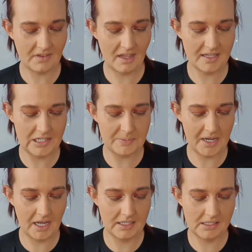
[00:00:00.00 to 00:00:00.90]
This is
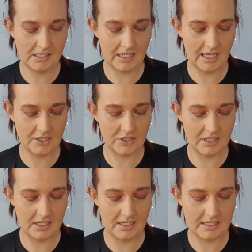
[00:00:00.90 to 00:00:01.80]
by Collection,
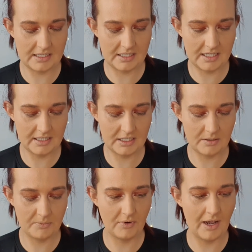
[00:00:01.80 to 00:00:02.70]
and it is the
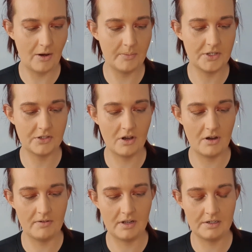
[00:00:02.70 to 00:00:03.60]
Tinted Brow
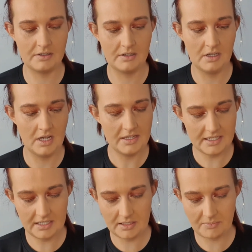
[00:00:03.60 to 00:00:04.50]
Mascara.
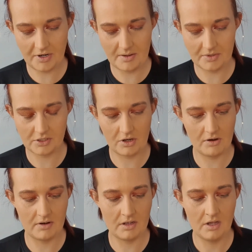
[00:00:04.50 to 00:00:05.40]
Tinted Brow
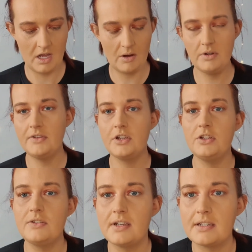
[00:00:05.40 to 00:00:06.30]
Mascara. I wonder if you could
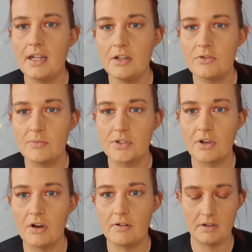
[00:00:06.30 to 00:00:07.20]
use it as an actual
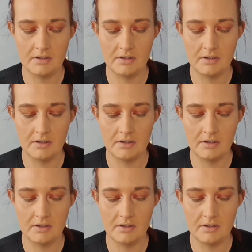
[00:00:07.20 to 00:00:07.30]
mascara.